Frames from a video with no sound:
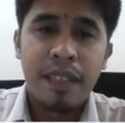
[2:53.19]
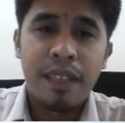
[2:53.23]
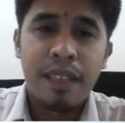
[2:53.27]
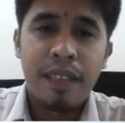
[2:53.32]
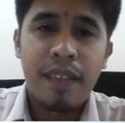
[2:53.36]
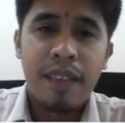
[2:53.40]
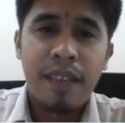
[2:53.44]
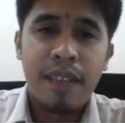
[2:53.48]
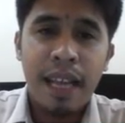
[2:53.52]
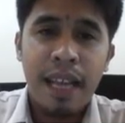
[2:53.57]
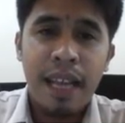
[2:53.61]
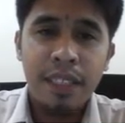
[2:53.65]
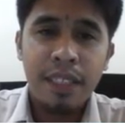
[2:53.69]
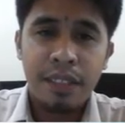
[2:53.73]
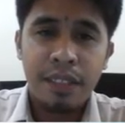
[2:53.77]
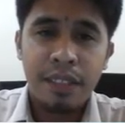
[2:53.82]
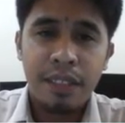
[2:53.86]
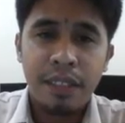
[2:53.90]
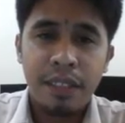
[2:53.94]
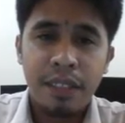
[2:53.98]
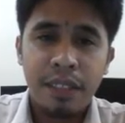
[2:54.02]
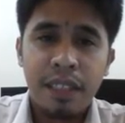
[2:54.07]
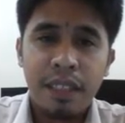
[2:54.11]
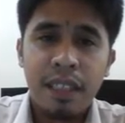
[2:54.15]
The
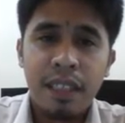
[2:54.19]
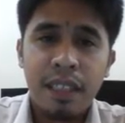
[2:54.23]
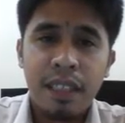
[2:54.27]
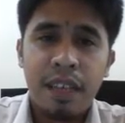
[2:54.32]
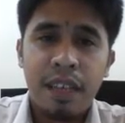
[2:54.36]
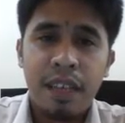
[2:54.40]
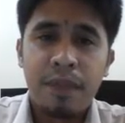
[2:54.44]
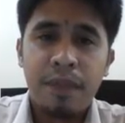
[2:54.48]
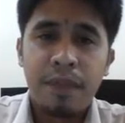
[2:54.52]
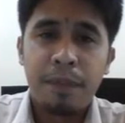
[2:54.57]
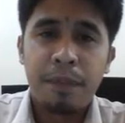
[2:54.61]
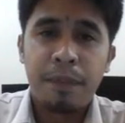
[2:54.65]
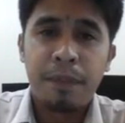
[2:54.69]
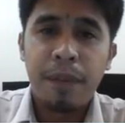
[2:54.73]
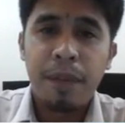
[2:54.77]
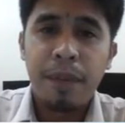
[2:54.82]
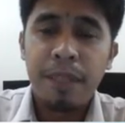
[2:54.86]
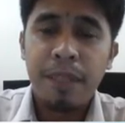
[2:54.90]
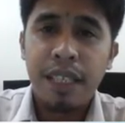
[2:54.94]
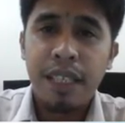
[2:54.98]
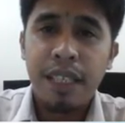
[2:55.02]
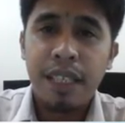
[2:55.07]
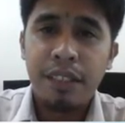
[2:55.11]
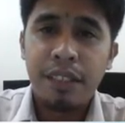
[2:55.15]
action of the
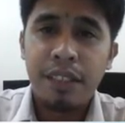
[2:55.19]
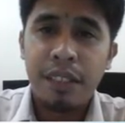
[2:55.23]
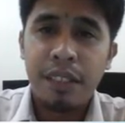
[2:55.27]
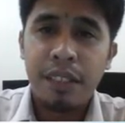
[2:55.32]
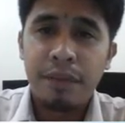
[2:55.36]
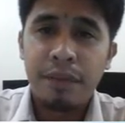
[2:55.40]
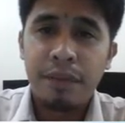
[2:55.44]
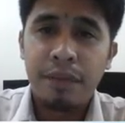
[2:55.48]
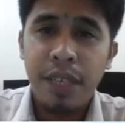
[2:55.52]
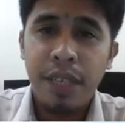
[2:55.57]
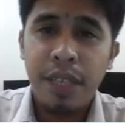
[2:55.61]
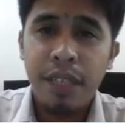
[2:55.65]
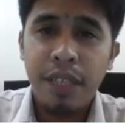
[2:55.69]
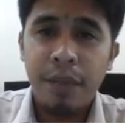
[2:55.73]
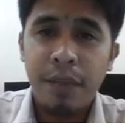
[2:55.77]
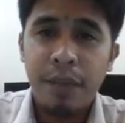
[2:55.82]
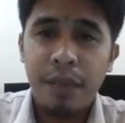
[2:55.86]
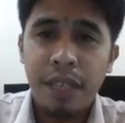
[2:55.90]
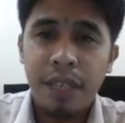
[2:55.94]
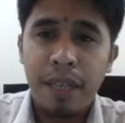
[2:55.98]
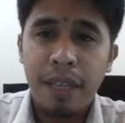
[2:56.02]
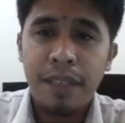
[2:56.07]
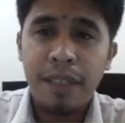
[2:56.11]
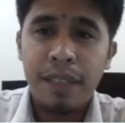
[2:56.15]
propagation of radio
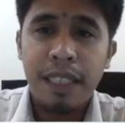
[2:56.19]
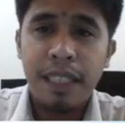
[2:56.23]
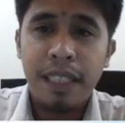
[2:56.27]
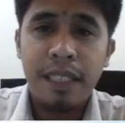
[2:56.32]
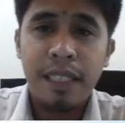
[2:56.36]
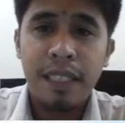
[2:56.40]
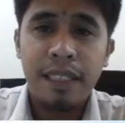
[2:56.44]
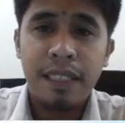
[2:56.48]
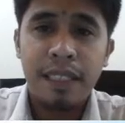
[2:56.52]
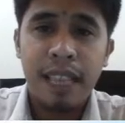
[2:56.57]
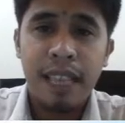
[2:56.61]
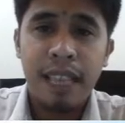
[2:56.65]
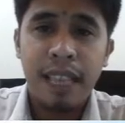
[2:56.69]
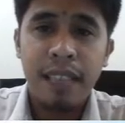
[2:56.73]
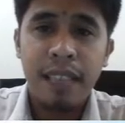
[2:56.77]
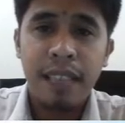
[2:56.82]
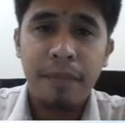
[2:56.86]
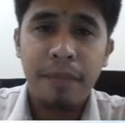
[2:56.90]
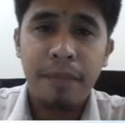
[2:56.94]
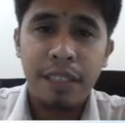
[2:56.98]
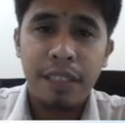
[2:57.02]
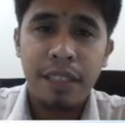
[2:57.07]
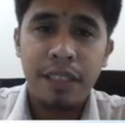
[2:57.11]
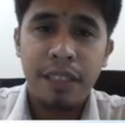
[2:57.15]
waves in this
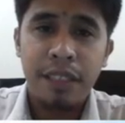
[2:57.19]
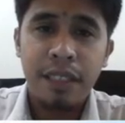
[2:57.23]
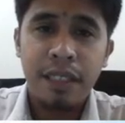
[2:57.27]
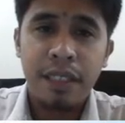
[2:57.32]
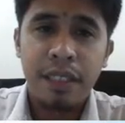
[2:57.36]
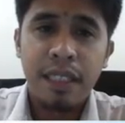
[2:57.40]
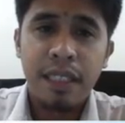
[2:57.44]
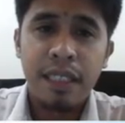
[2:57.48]
animation